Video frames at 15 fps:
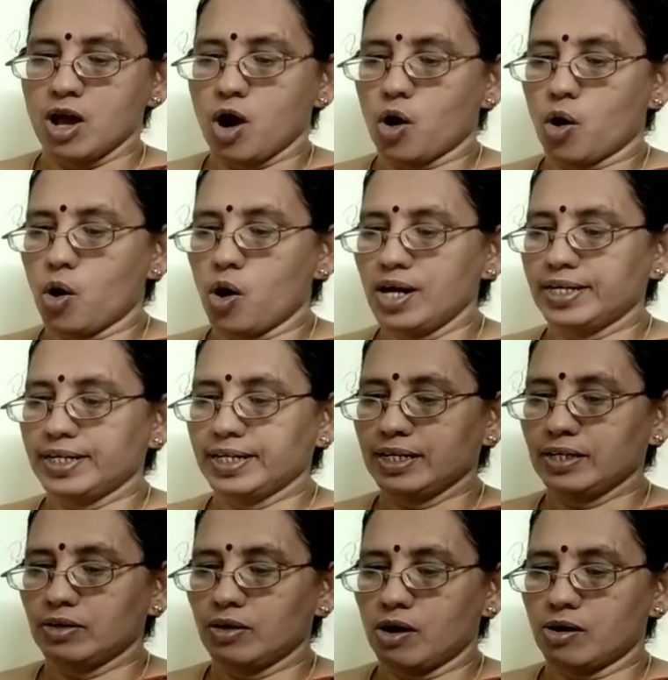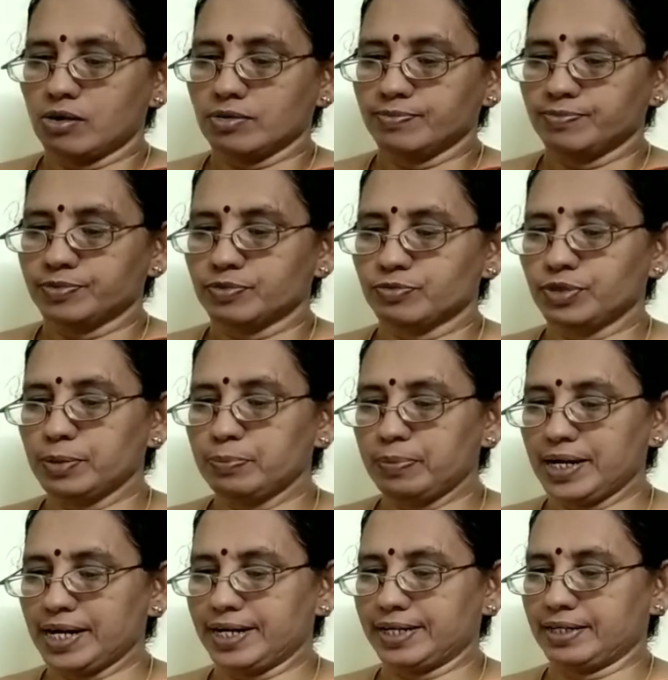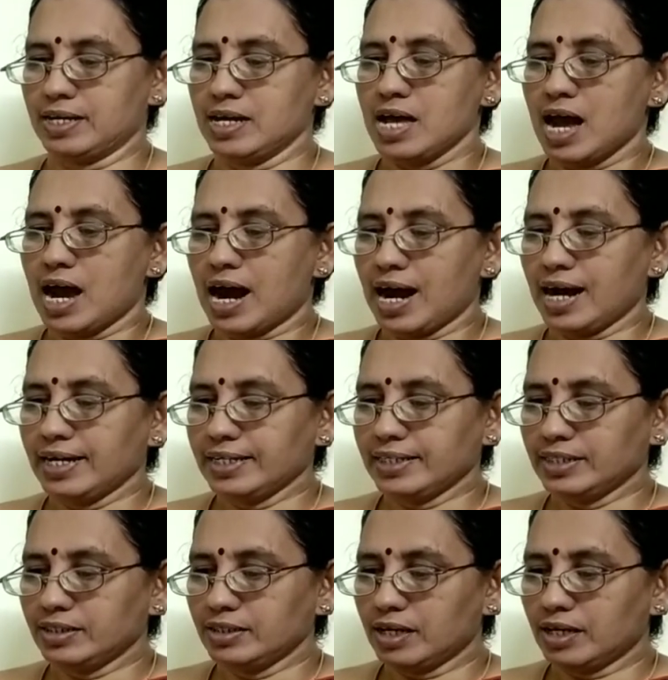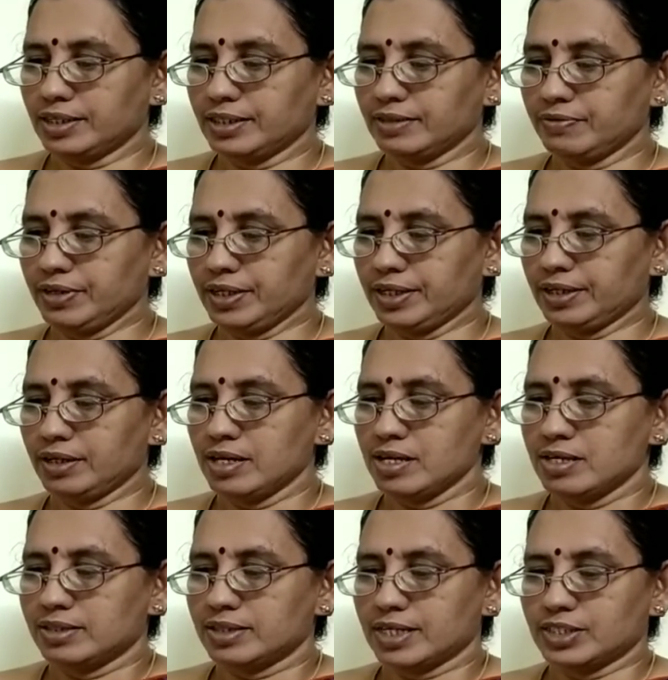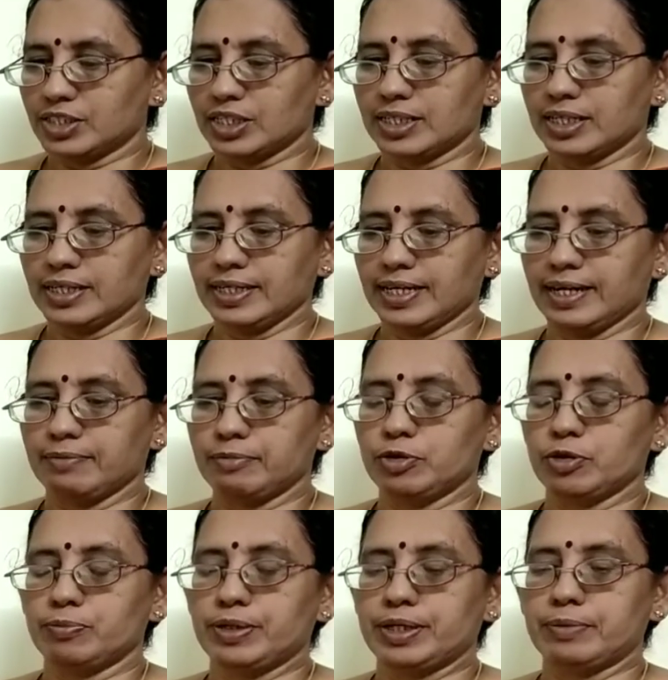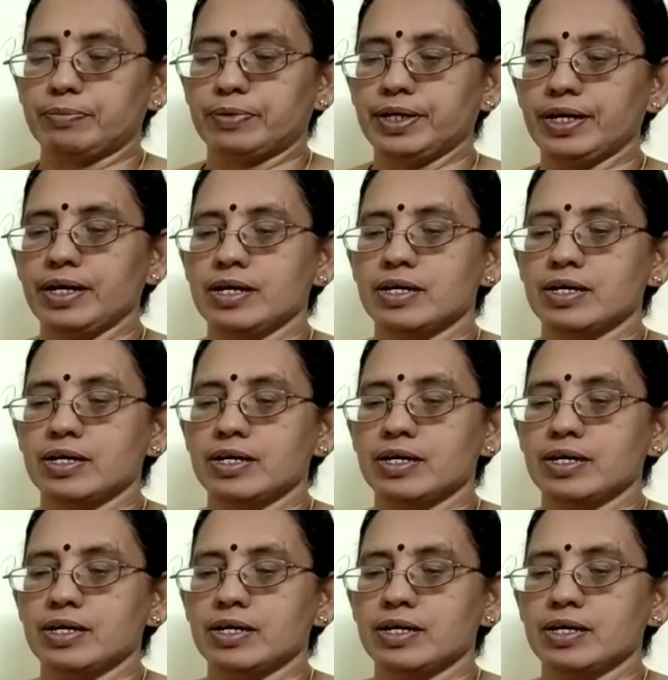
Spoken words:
All day long we played, and in the evening the children came to bid me